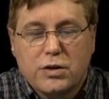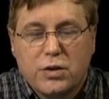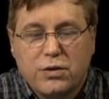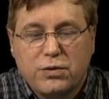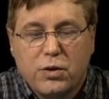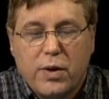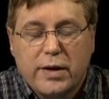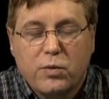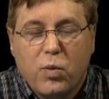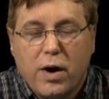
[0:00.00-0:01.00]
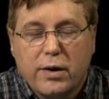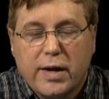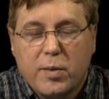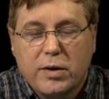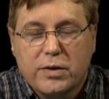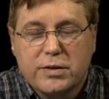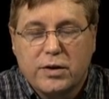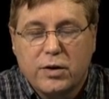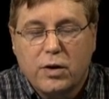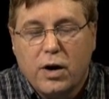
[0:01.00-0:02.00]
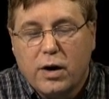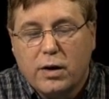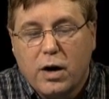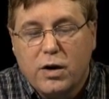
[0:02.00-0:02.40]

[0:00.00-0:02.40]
So the fluoride water chemicals that are